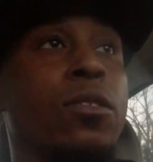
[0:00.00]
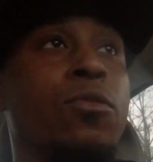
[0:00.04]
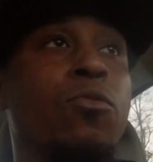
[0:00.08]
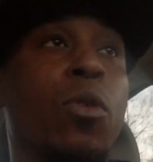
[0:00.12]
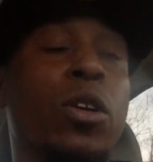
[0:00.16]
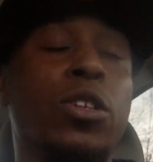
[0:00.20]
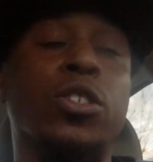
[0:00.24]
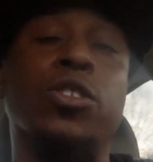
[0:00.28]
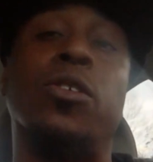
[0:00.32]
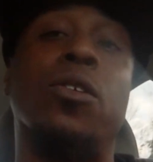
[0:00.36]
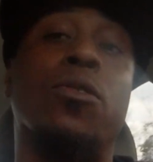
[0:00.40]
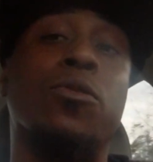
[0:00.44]

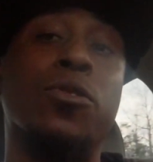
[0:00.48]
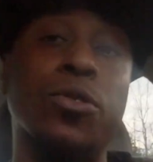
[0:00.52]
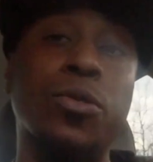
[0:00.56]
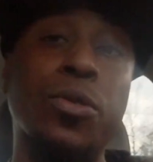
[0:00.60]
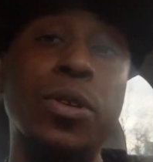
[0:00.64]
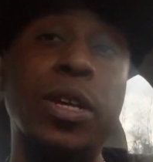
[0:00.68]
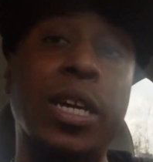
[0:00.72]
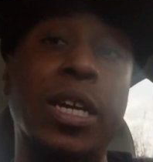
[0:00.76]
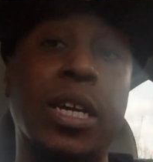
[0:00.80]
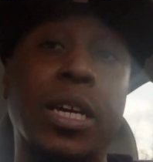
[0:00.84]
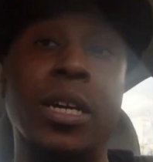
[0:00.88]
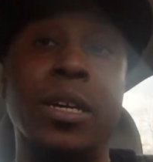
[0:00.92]
What you gonna
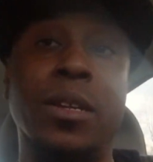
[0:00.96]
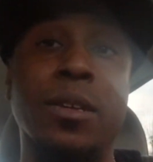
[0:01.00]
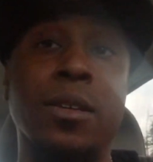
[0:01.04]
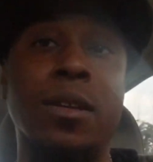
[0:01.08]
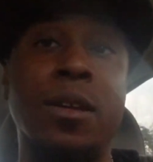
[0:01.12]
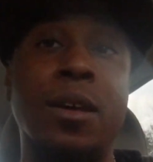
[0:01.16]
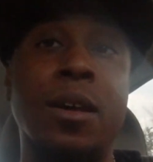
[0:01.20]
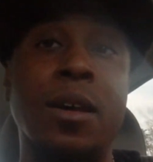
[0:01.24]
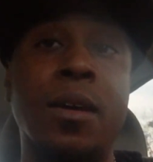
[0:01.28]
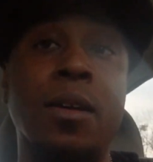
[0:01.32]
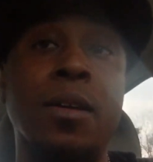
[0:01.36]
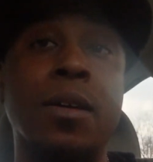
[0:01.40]
do then? You
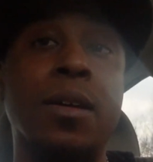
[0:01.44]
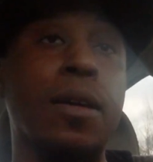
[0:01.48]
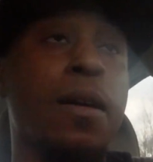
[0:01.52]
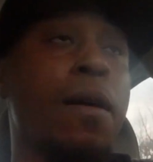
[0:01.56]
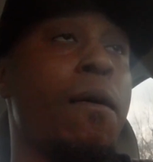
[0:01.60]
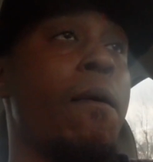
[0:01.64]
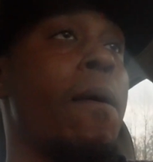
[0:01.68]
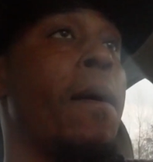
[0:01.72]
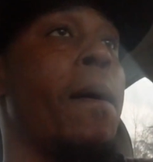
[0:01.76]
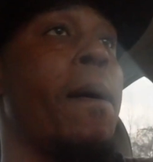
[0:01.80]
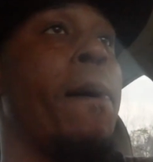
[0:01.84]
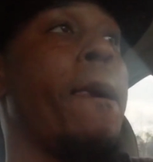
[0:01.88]

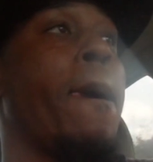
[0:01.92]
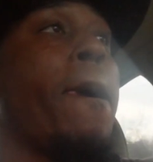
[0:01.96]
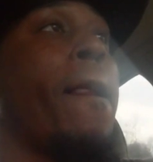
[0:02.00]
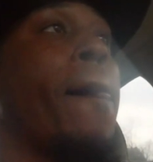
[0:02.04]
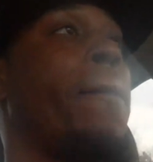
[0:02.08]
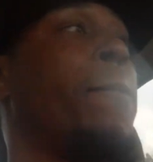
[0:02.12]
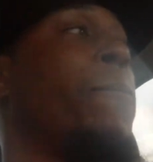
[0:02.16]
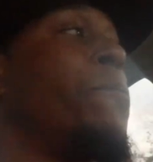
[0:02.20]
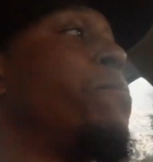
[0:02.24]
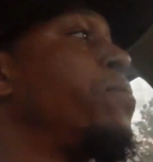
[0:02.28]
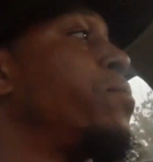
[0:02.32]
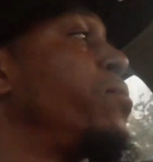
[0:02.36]

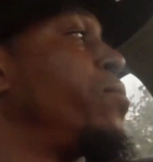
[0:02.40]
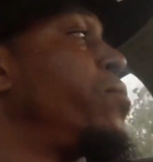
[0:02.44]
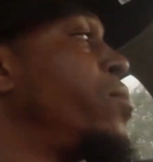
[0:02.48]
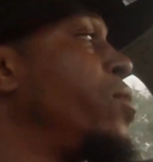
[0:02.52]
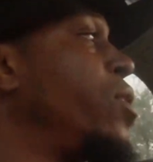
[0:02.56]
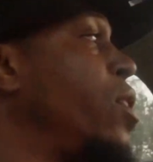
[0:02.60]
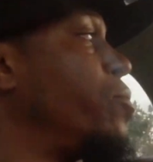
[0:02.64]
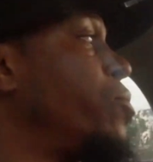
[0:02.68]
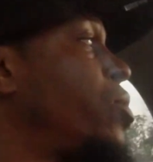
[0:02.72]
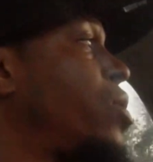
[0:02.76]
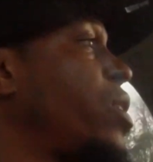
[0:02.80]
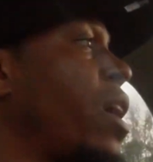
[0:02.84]
know
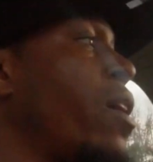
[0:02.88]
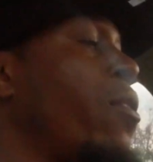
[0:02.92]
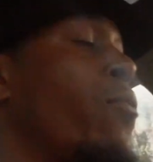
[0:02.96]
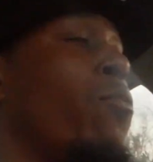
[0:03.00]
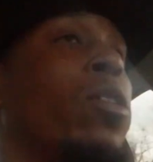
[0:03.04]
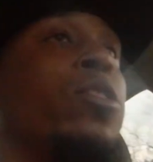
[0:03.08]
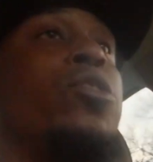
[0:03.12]
what I'm saying?